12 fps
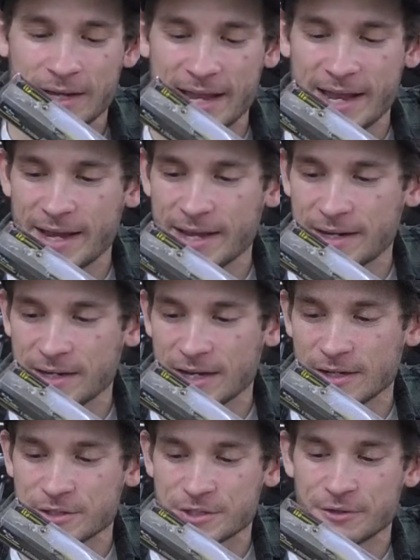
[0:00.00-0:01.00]
and
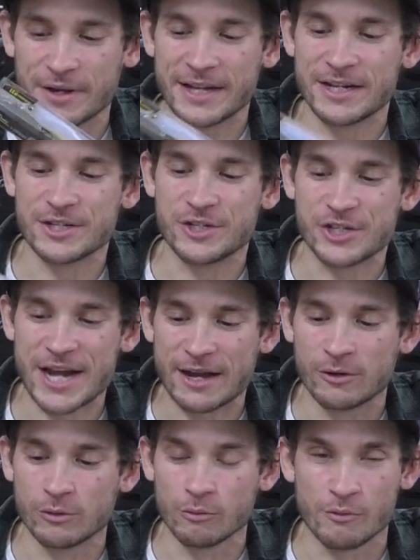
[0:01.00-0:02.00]
I also got a
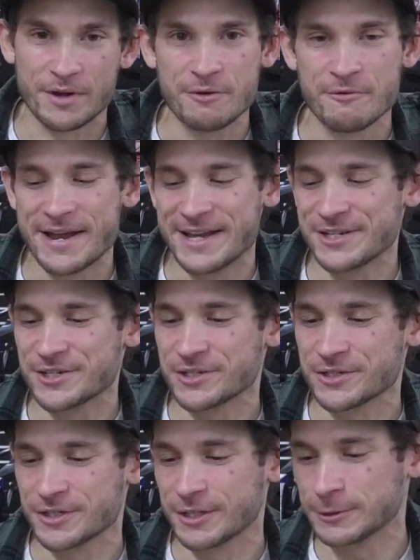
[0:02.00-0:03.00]
Jackal
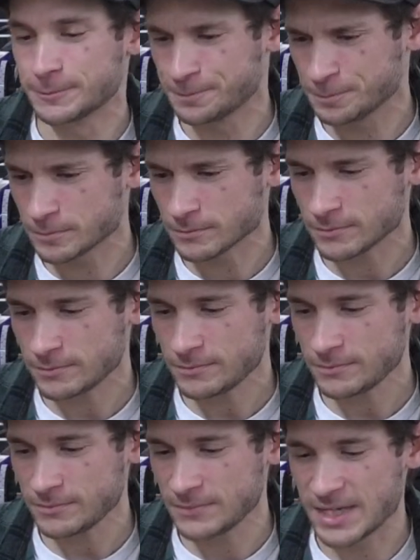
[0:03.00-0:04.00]
re-range. So
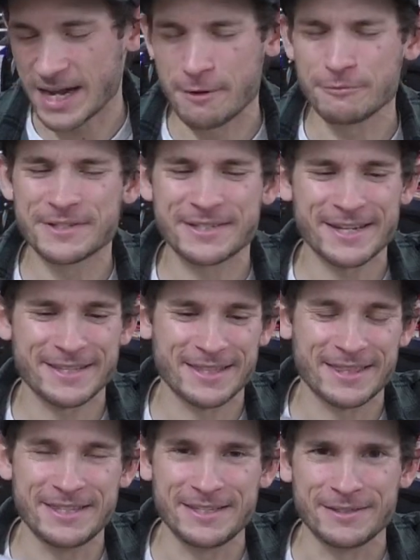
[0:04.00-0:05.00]
I would say
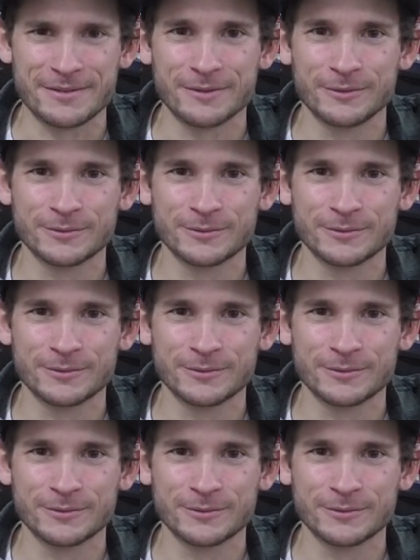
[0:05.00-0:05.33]
that the